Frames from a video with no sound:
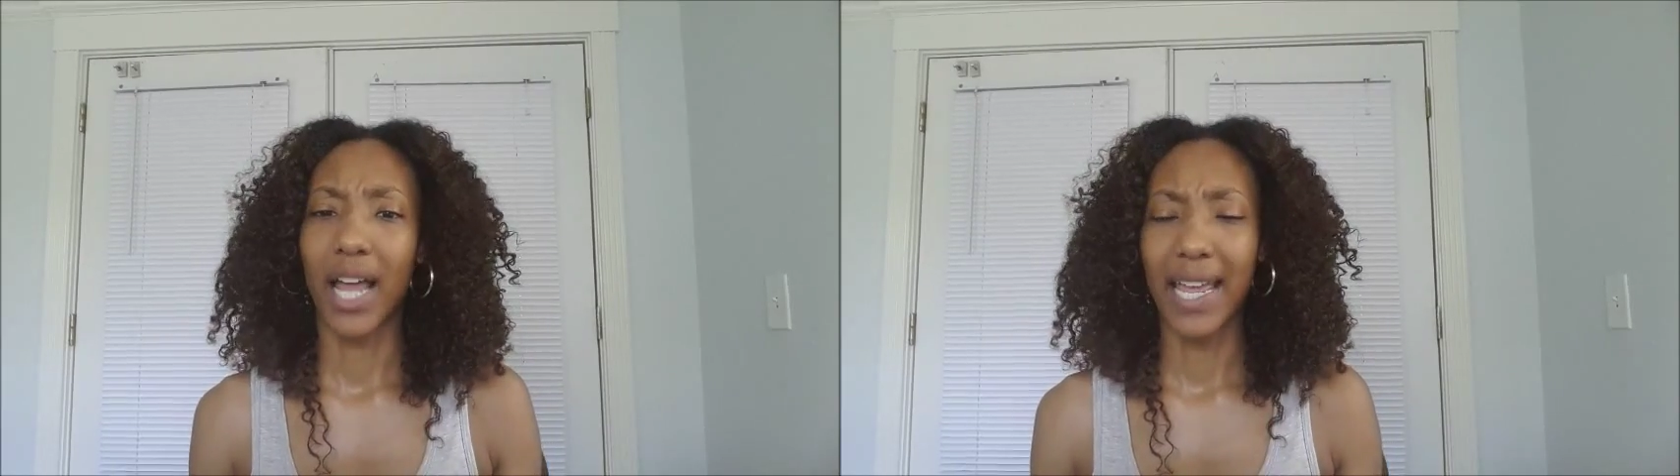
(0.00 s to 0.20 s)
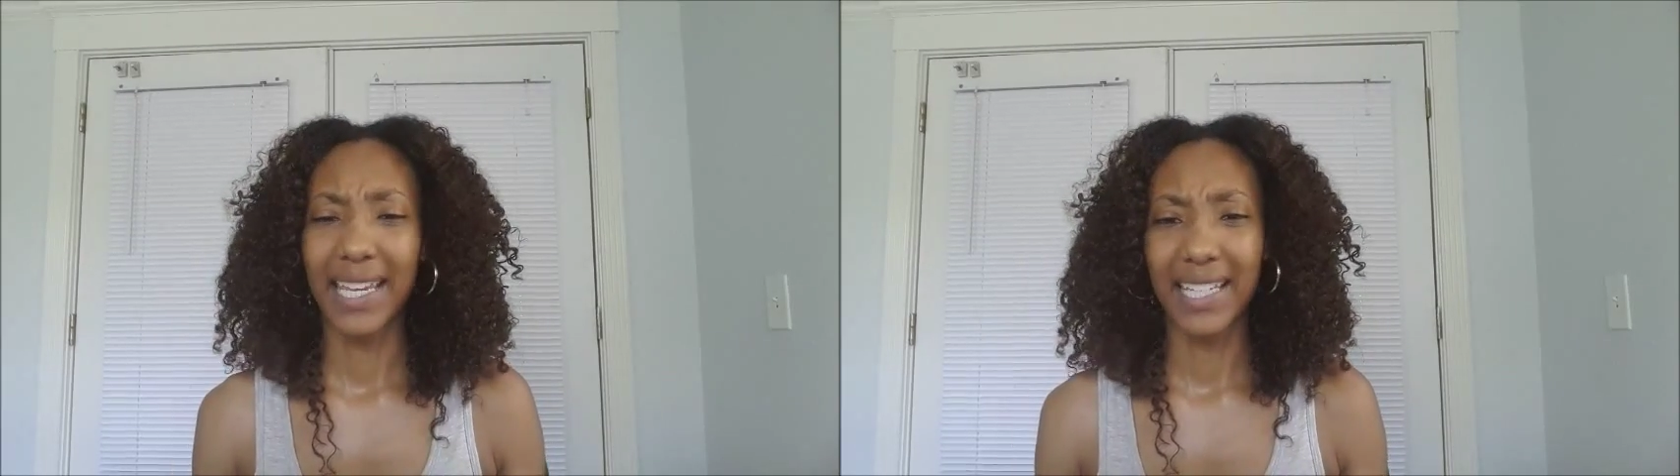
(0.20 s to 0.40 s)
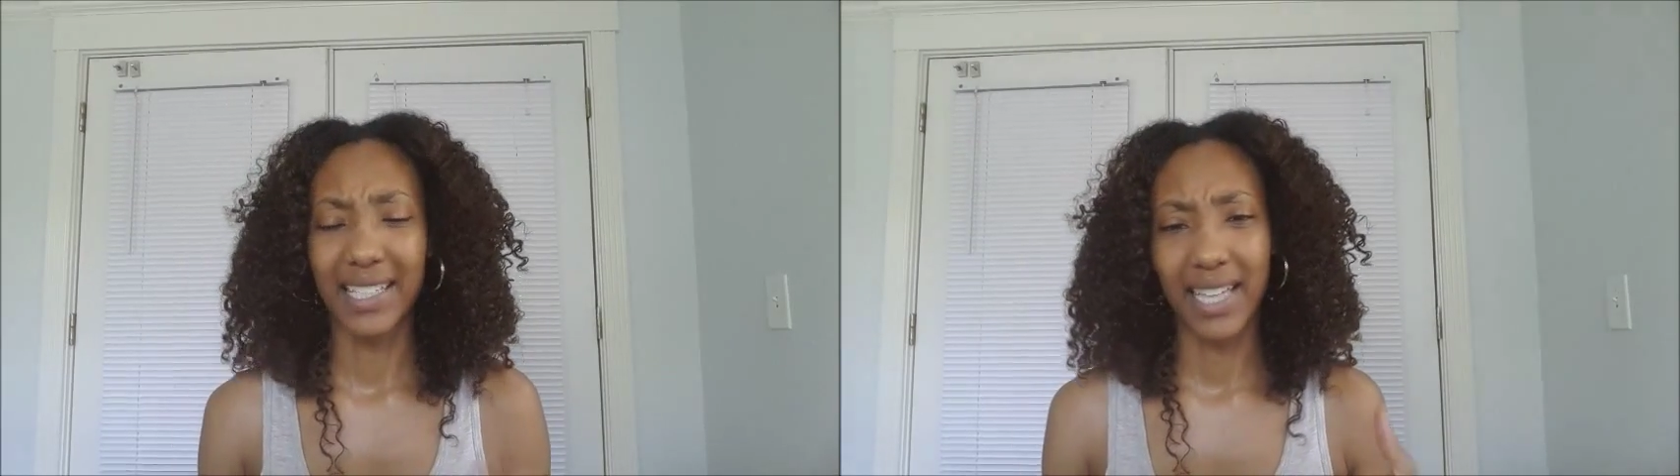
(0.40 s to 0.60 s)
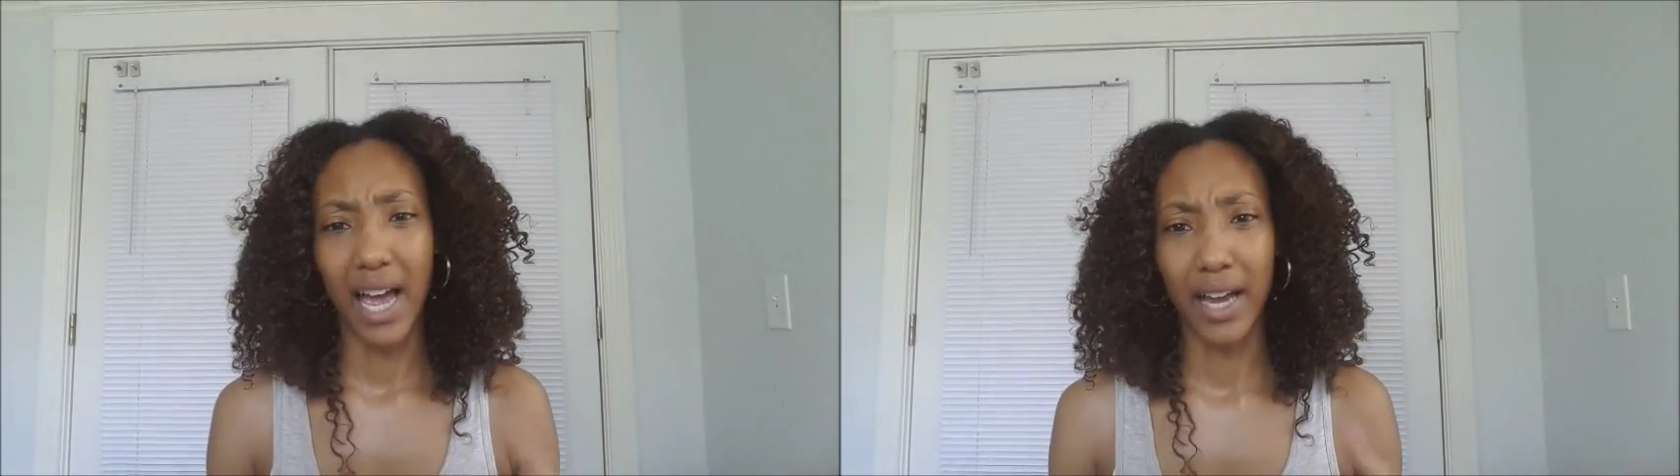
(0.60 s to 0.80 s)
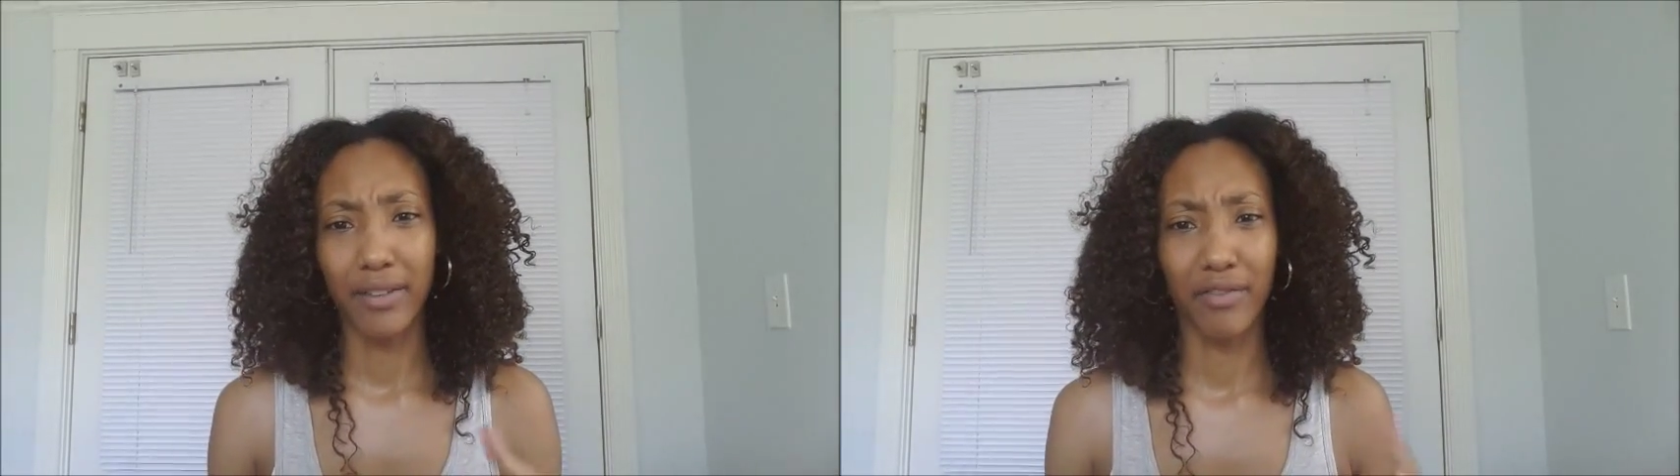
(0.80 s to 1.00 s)
like is
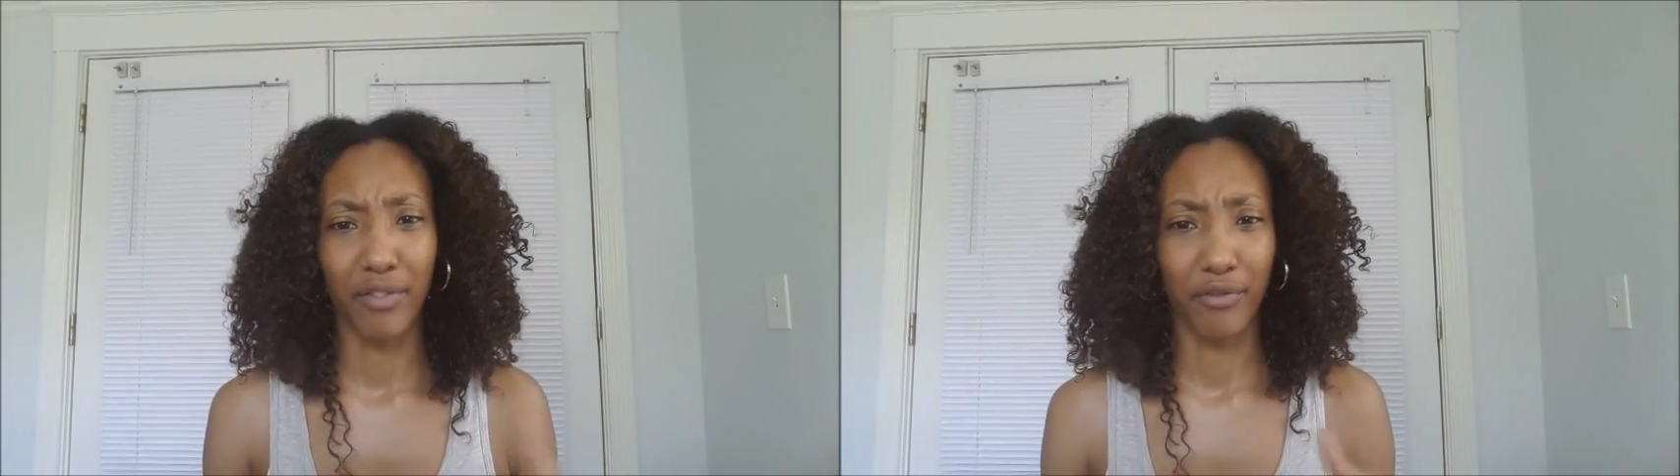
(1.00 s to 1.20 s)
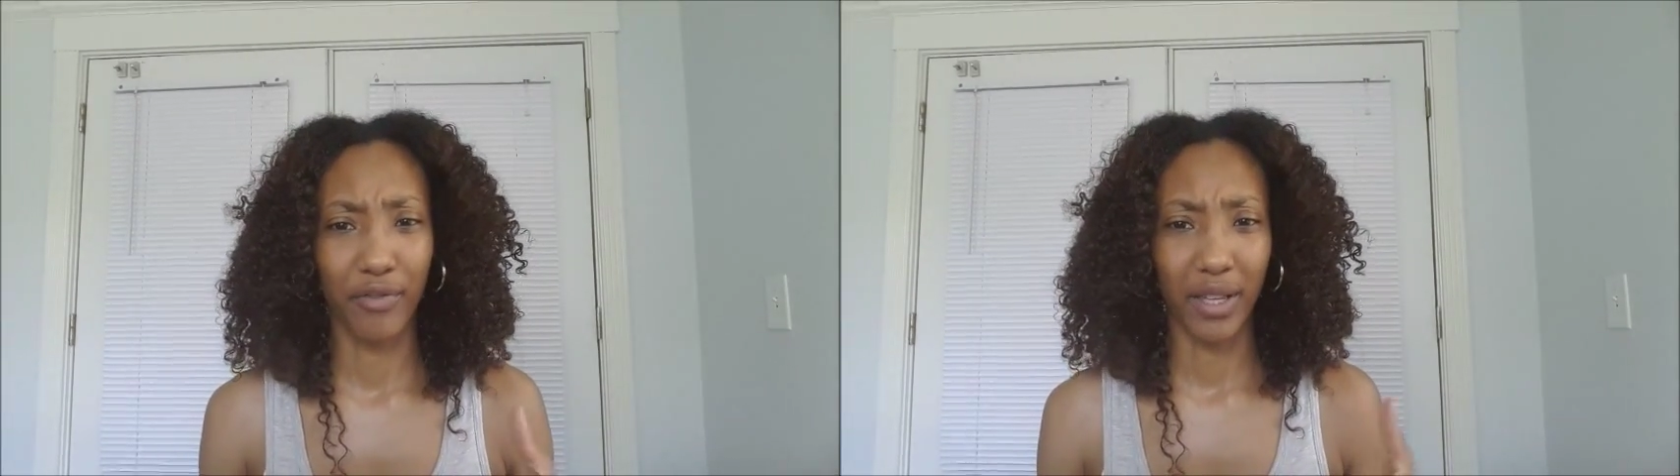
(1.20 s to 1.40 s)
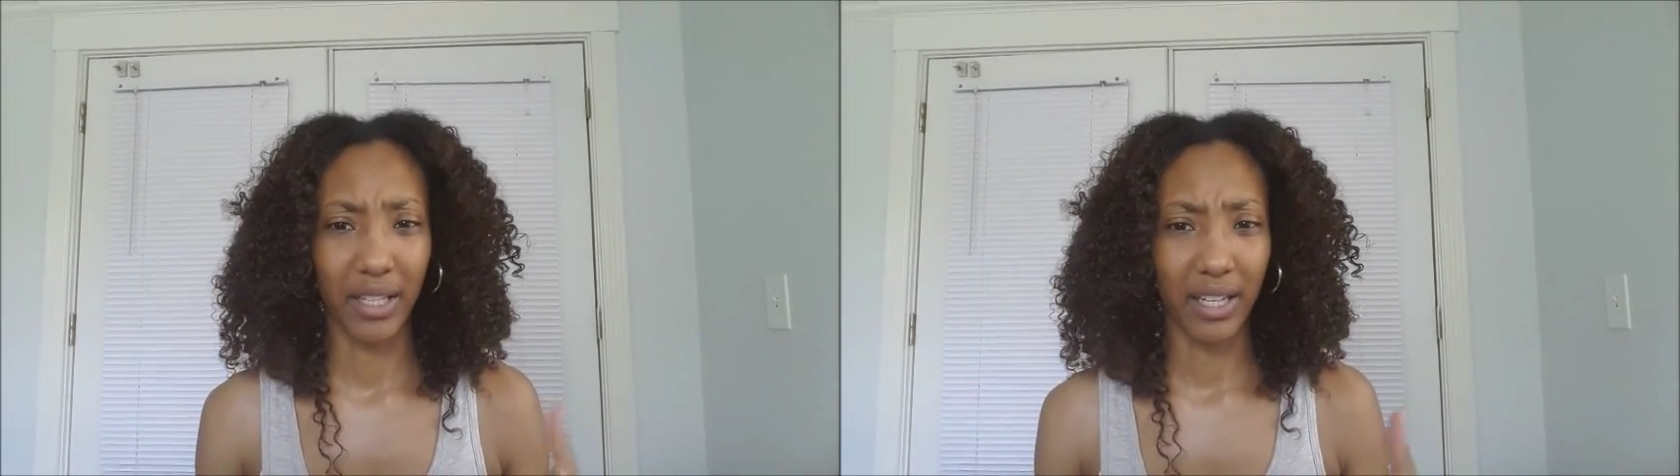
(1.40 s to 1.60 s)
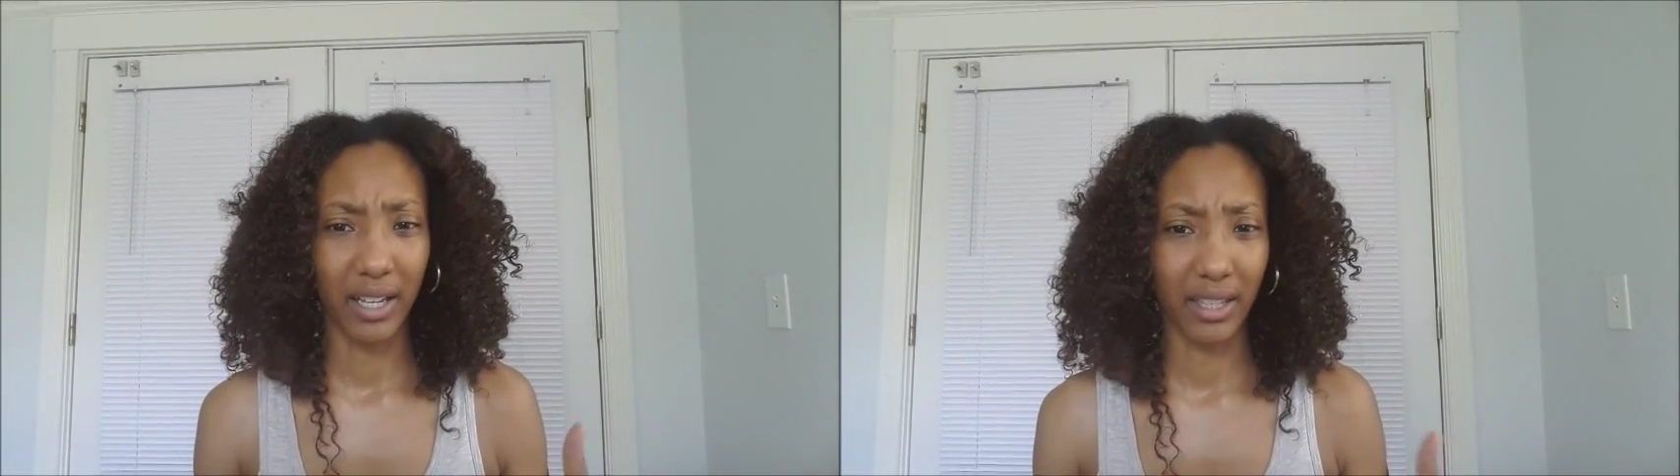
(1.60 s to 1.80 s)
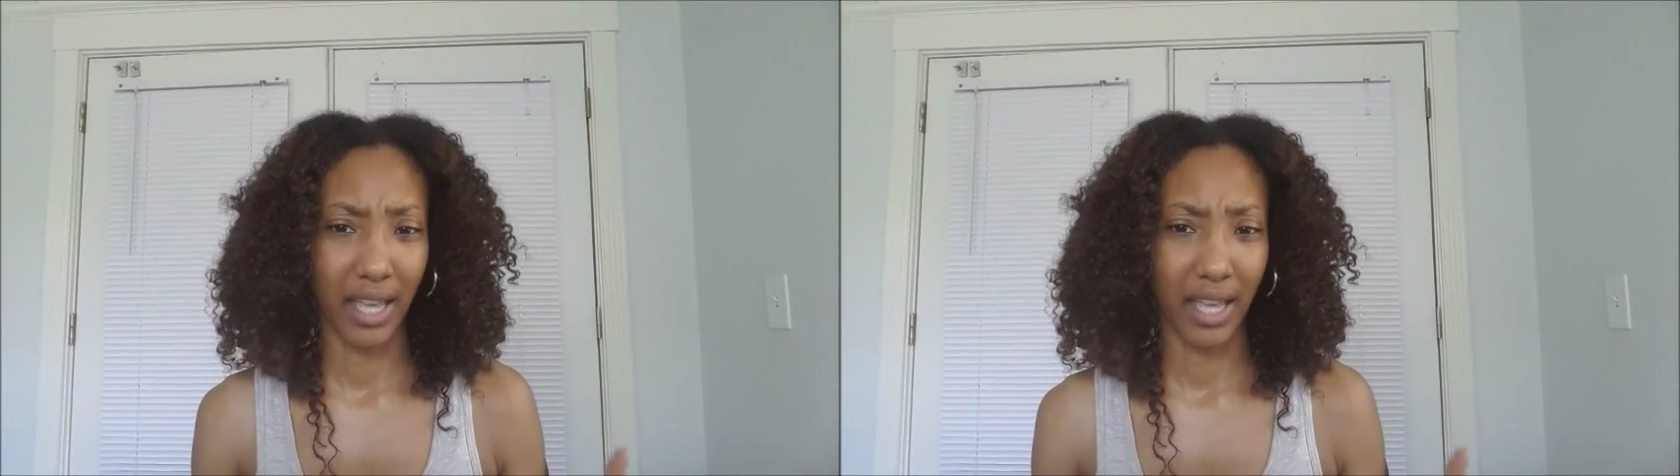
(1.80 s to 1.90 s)
kind of the feeling